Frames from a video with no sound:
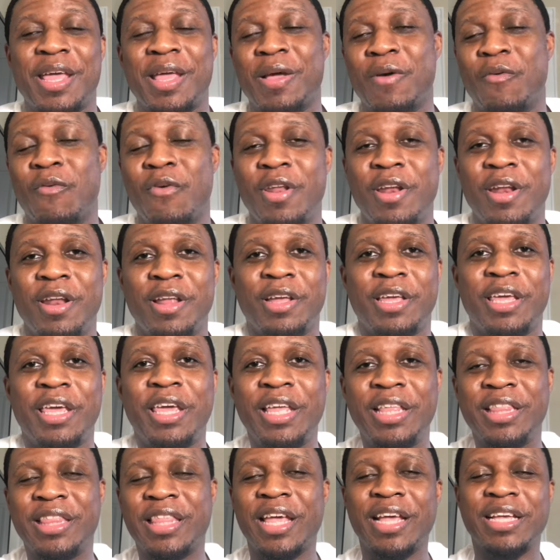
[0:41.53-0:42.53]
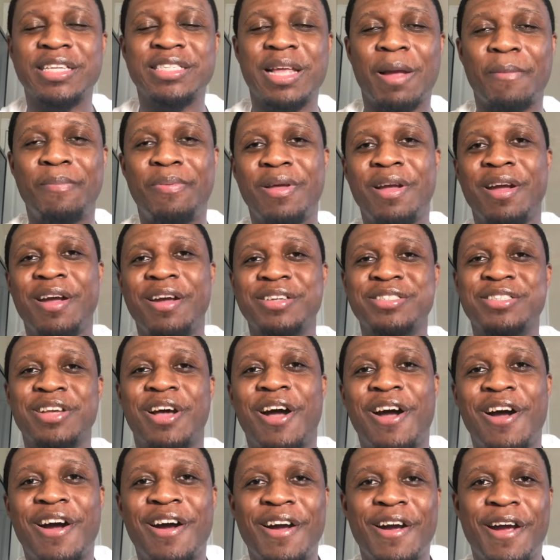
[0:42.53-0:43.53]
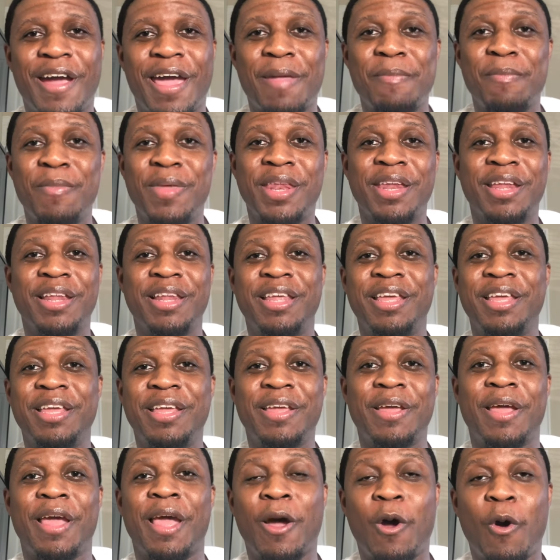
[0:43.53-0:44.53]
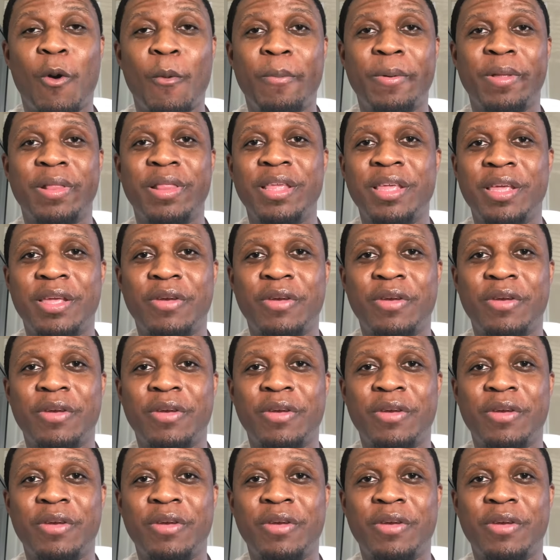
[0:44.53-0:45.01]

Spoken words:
One of the key things that players are admittedly and openly